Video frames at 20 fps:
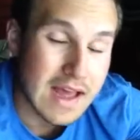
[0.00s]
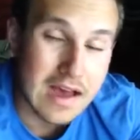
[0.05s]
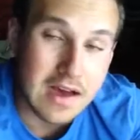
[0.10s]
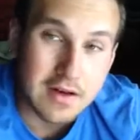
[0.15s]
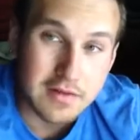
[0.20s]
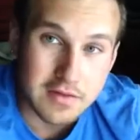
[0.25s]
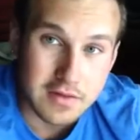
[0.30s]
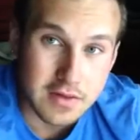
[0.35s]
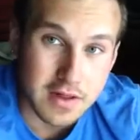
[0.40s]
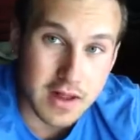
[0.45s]

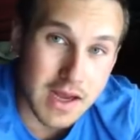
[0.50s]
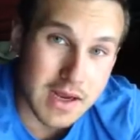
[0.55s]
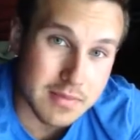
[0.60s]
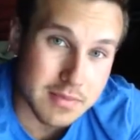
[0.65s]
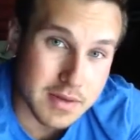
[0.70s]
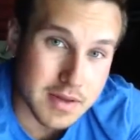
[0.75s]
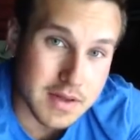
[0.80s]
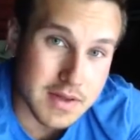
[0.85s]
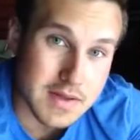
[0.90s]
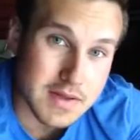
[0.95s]
out of
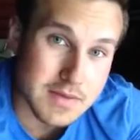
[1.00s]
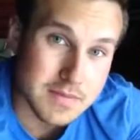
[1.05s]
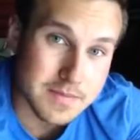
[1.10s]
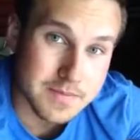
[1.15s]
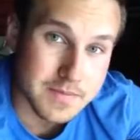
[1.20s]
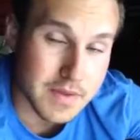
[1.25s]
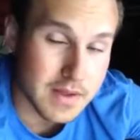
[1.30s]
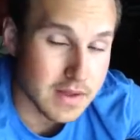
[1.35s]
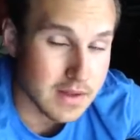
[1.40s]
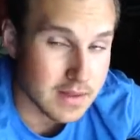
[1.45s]
alignment,
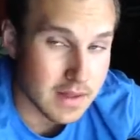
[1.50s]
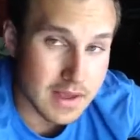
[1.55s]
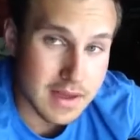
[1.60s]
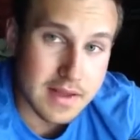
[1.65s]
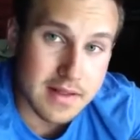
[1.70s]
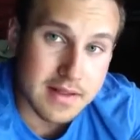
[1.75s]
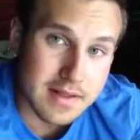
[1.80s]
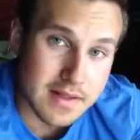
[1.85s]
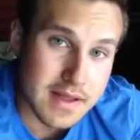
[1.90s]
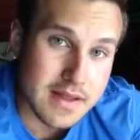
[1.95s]
that
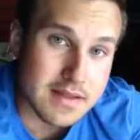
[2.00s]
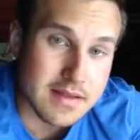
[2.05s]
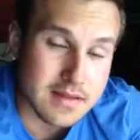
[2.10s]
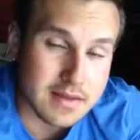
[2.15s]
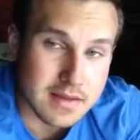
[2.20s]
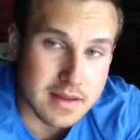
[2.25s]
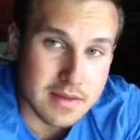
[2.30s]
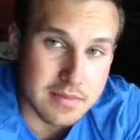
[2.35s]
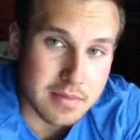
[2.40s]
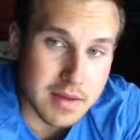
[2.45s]
can lead
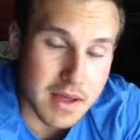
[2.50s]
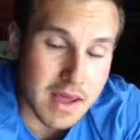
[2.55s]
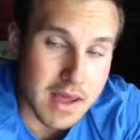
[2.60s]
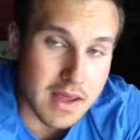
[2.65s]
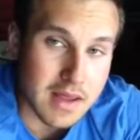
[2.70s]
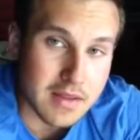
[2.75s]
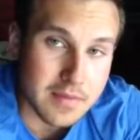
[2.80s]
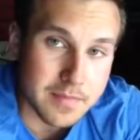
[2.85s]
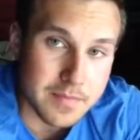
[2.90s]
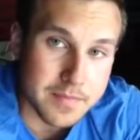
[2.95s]
to knee
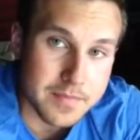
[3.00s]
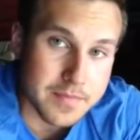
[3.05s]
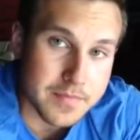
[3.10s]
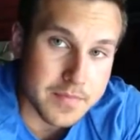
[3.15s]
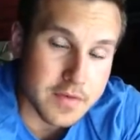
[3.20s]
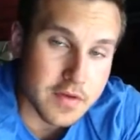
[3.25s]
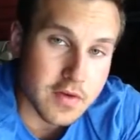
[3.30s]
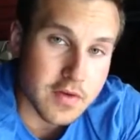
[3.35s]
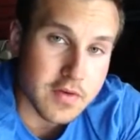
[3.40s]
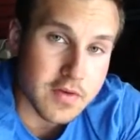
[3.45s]
pain.
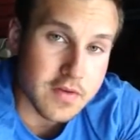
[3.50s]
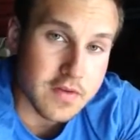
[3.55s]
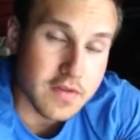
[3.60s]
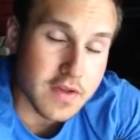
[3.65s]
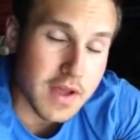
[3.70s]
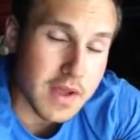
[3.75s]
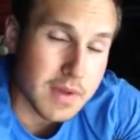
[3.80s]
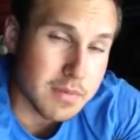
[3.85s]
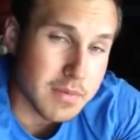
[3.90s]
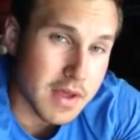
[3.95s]
So it's the
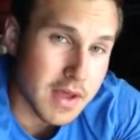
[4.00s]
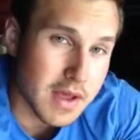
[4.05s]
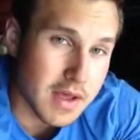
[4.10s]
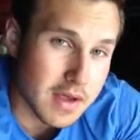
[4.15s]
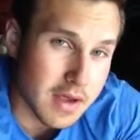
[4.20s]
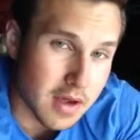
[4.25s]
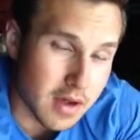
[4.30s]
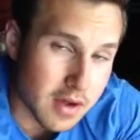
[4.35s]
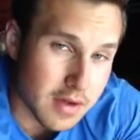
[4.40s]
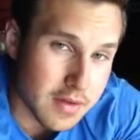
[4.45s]
same kind
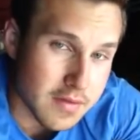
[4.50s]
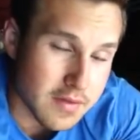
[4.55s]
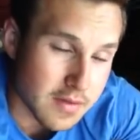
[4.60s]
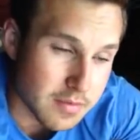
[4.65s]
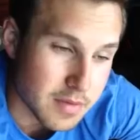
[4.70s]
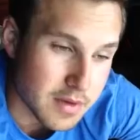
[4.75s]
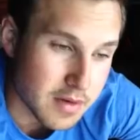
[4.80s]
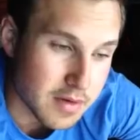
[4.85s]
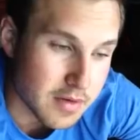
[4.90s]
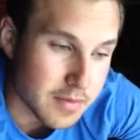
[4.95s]
of
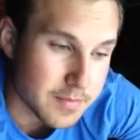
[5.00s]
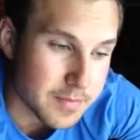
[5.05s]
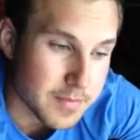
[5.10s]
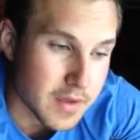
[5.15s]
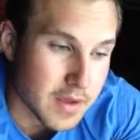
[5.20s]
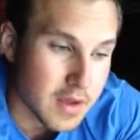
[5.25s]
concept here.